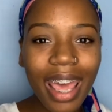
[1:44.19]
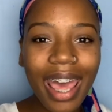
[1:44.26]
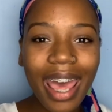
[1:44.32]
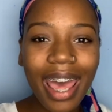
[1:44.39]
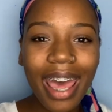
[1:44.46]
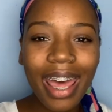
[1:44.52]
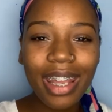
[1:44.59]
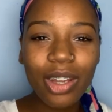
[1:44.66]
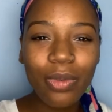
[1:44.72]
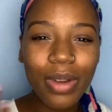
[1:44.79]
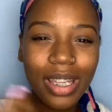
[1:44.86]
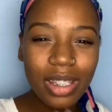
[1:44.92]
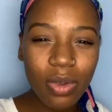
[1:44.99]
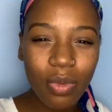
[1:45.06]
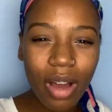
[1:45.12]
And the
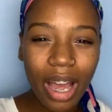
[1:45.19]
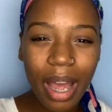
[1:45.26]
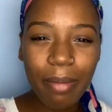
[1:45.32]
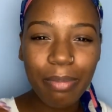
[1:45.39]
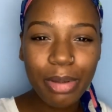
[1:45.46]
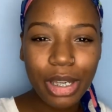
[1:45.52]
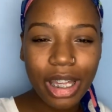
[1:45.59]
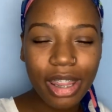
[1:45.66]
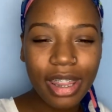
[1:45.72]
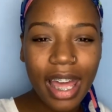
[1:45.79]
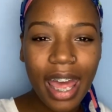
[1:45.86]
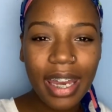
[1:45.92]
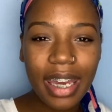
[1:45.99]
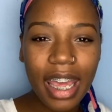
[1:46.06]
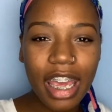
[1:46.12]
reason why I picked
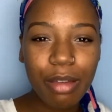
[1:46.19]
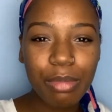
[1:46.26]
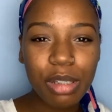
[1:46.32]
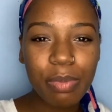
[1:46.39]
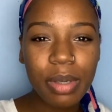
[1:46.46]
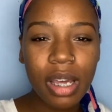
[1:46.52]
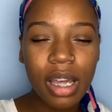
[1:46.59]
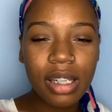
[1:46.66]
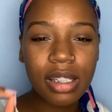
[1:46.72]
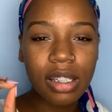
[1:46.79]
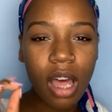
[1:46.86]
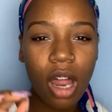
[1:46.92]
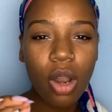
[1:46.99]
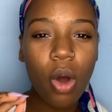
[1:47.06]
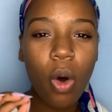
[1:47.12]
that name is because
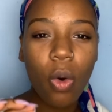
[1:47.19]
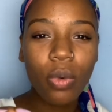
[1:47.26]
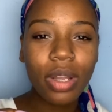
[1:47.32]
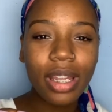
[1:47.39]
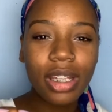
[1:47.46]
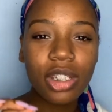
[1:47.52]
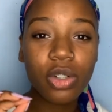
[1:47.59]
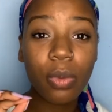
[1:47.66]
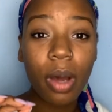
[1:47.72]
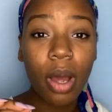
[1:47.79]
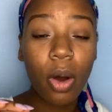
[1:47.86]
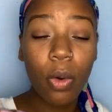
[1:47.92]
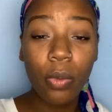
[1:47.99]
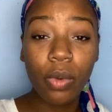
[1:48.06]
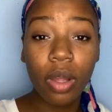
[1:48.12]
not only do I
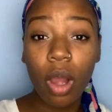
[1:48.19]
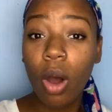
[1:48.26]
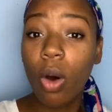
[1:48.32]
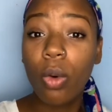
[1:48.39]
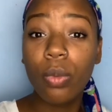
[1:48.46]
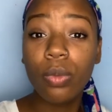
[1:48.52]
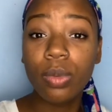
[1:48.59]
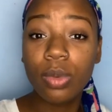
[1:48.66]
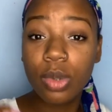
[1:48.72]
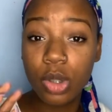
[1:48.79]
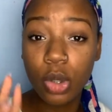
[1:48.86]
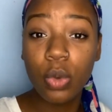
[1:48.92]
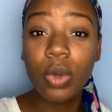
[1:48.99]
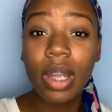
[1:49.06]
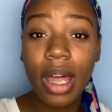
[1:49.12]
only own
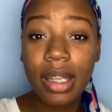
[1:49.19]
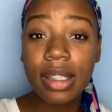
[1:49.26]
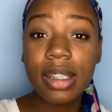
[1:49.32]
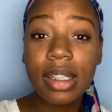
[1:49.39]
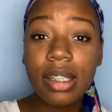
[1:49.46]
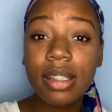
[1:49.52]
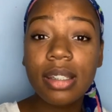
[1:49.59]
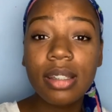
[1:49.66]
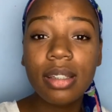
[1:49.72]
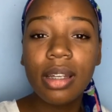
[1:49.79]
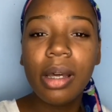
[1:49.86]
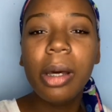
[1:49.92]
two lenses,